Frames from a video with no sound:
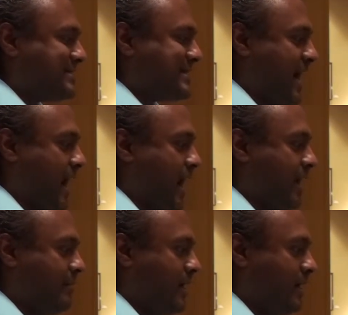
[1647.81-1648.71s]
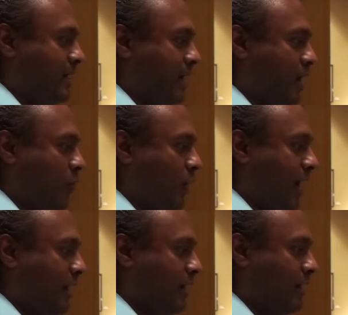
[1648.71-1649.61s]

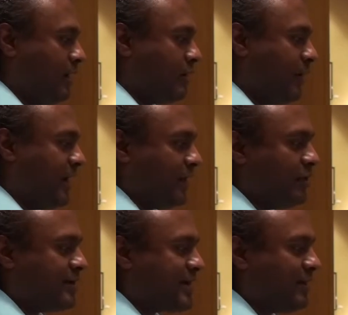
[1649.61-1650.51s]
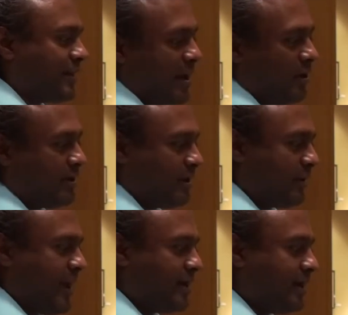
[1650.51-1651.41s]
Time-aware greeting. You can tell that I already
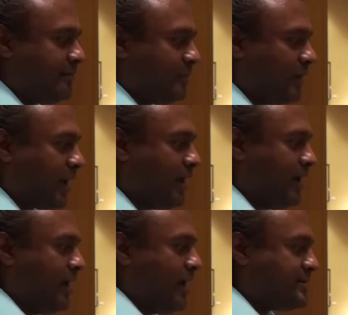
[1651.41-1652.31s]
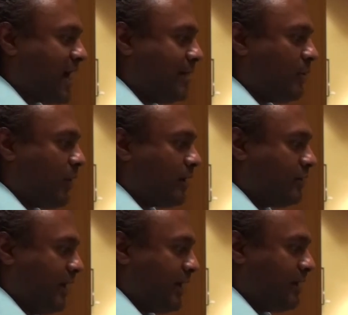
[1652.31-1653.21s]
created it, okay? Time-aware
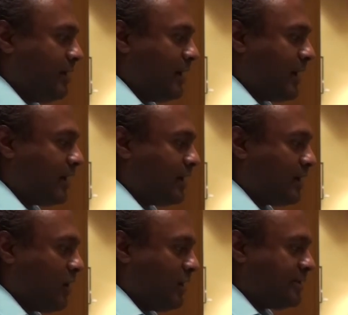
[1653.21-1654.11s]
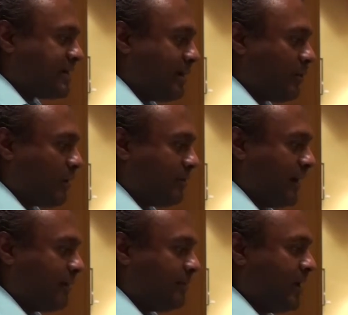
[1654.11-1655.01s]
greeting. I'm going to call it time-aware
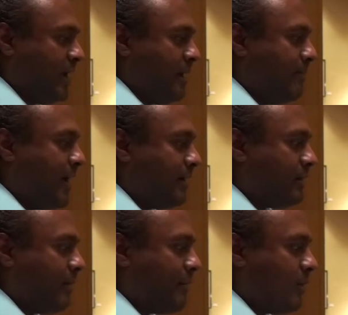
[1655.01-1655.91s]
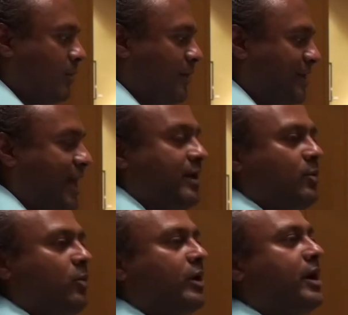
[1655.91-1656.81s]
greeting. But remember what we said.
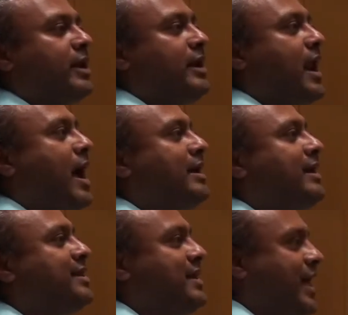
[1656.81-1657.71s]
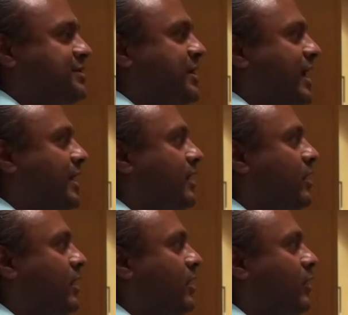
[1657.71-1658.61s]
We're going to not instantiate it.
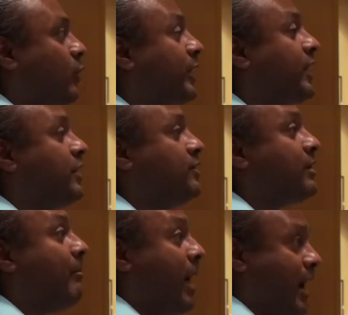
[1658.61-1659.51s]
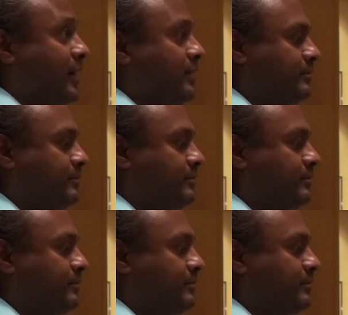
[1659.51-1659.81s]
We're going to use a mock.